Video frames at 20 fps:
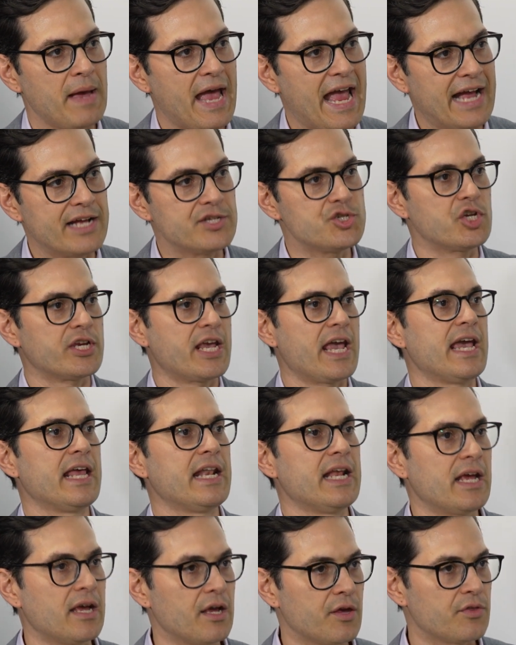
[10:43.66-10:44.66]

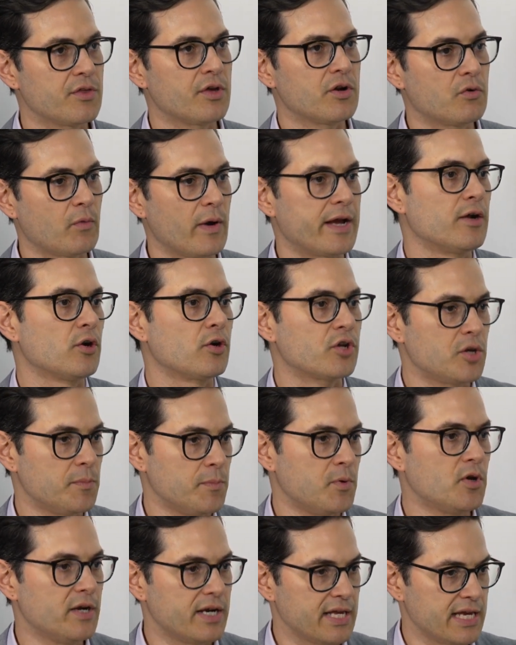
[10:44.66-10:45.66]
educating the greater
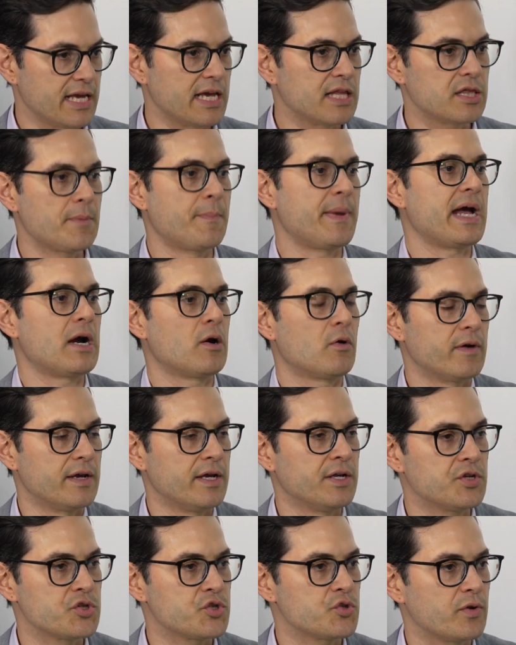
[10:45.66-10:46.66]
community in the power
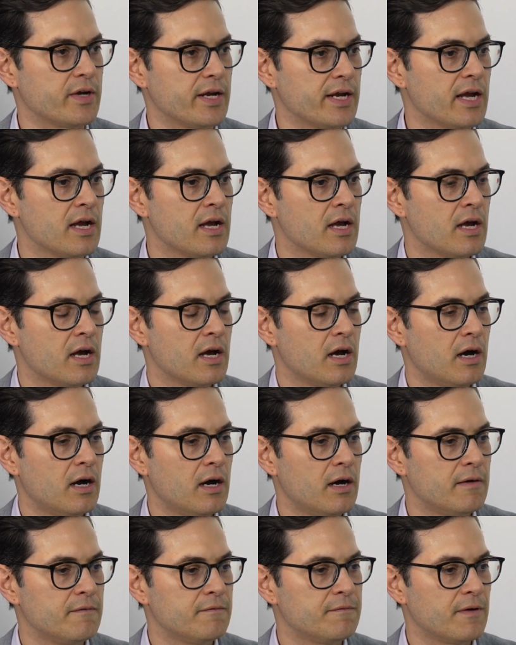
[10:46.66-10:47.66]
industry
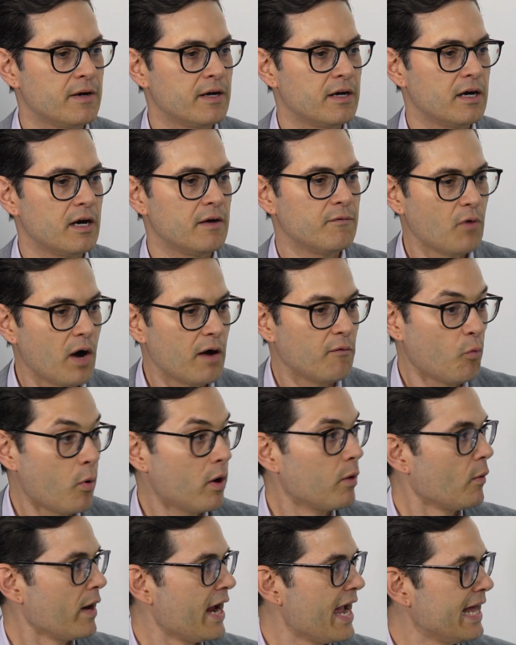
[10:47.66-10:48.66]
of
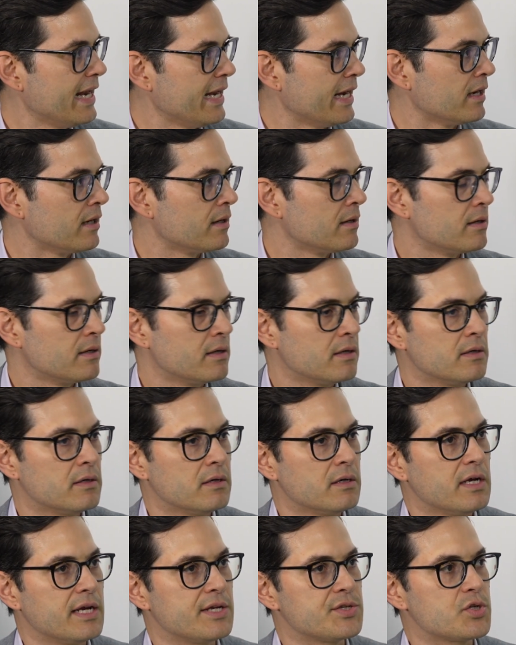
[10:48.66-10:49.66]
where we're heading.
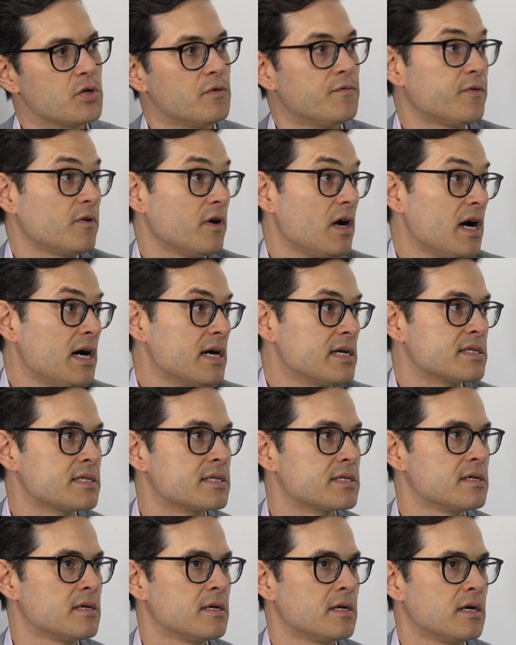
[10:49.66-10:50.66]
And so for
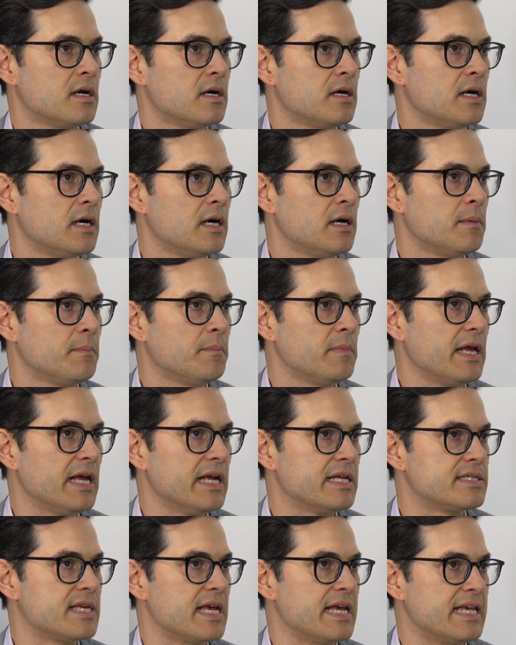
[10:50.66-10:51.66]
us,
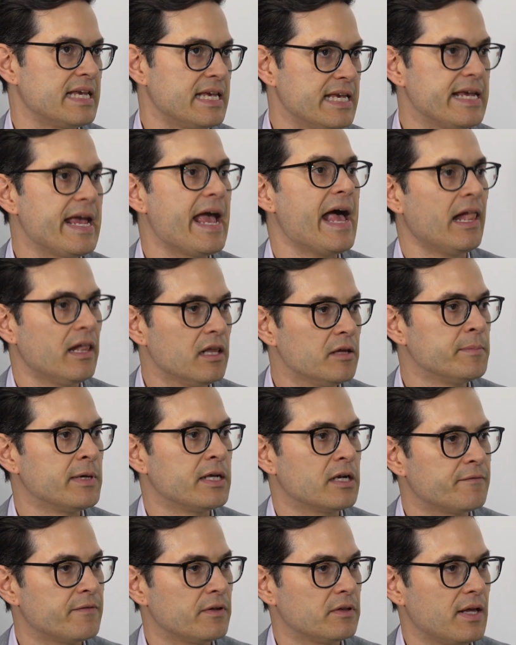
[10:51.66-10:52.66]
it's a key
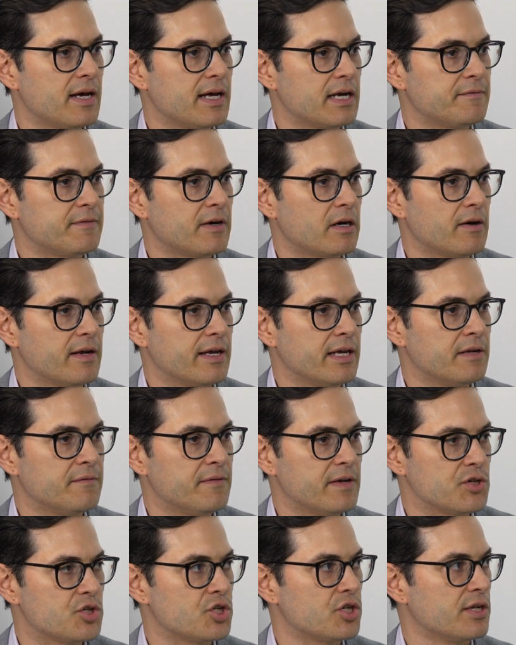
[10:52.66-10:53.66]
element of a lot of our
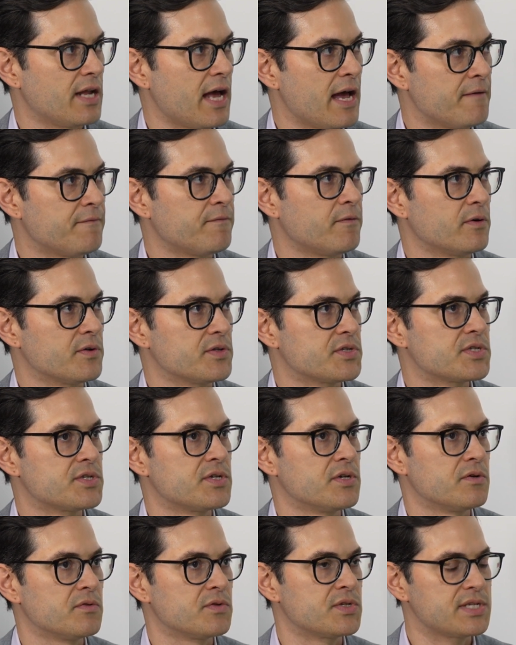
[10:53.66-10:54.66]
innovation efforts
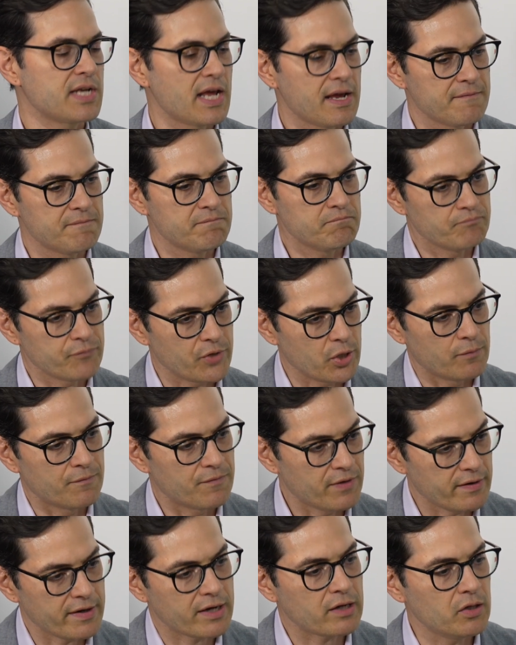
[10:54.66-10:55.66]
to stay
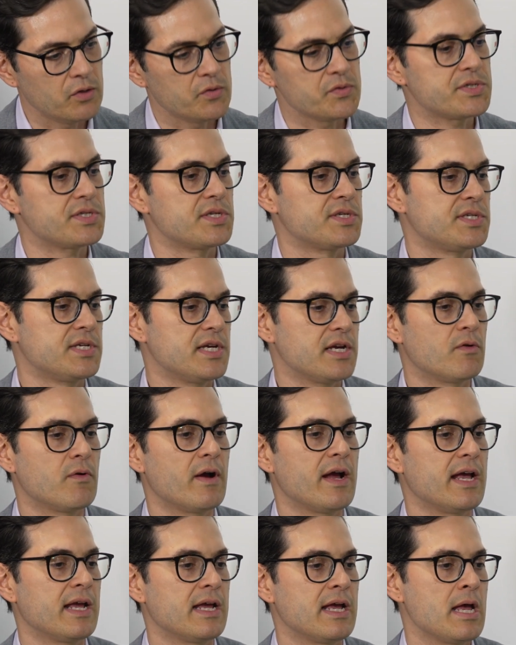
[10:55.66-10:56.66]
very close to
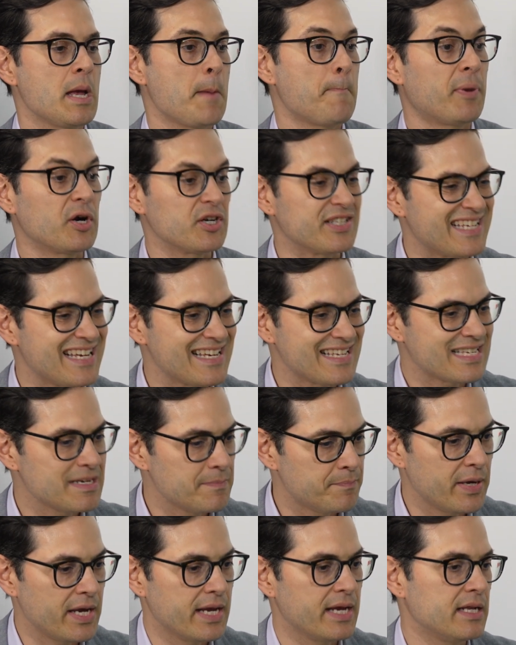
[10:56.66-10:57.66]
CIGRE,
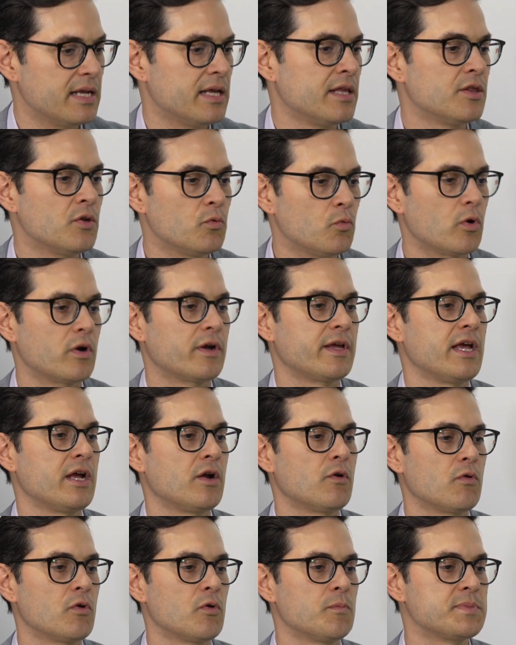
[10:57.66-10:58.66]
participate in the working
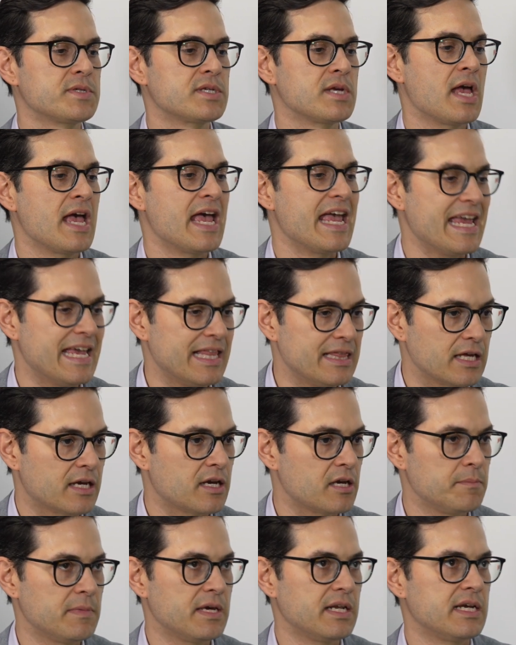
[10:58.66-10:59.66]
groups, in the
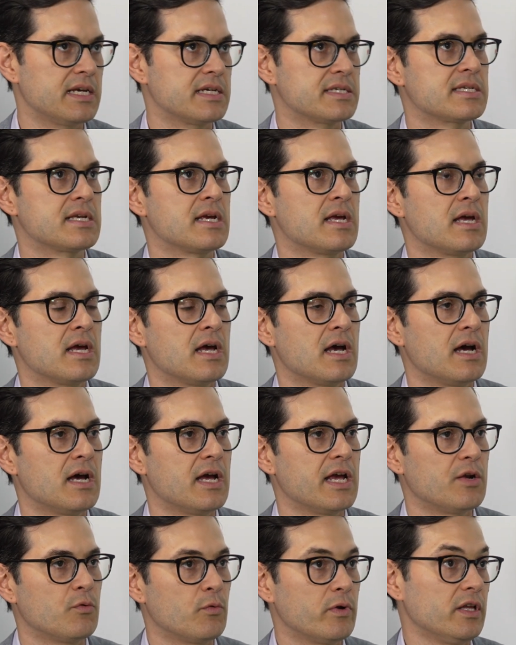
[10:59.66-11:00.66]
committees,
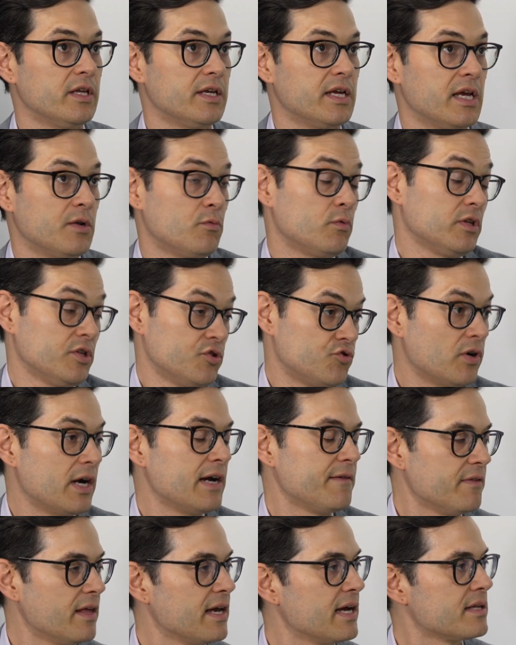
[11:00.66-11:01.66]
and really
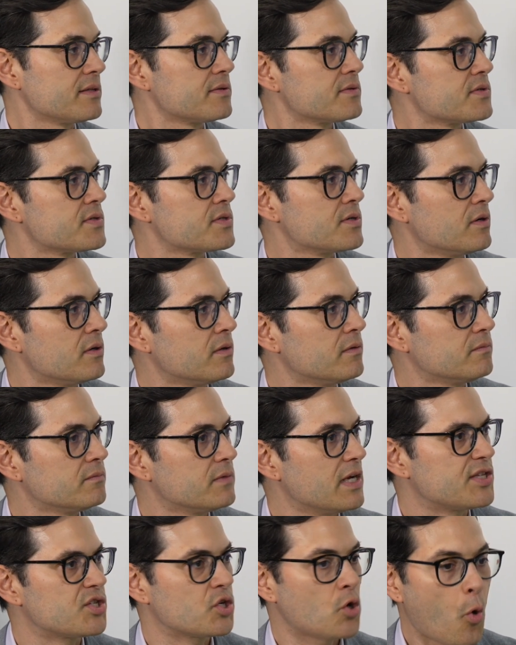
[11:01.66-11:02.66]
drive that. So
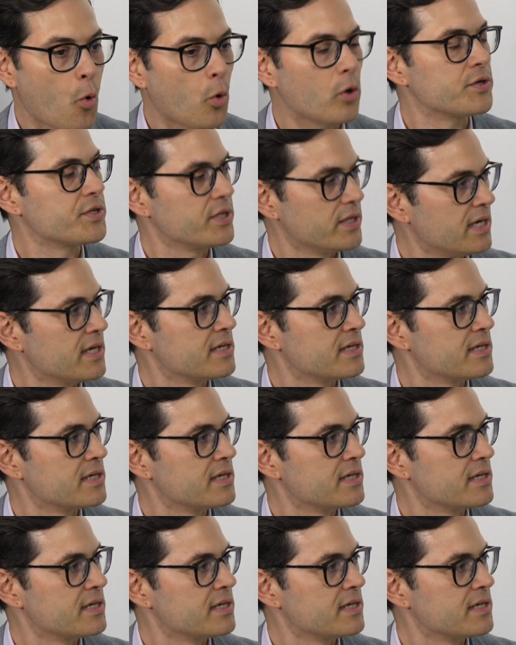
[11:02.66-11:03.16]
it's core to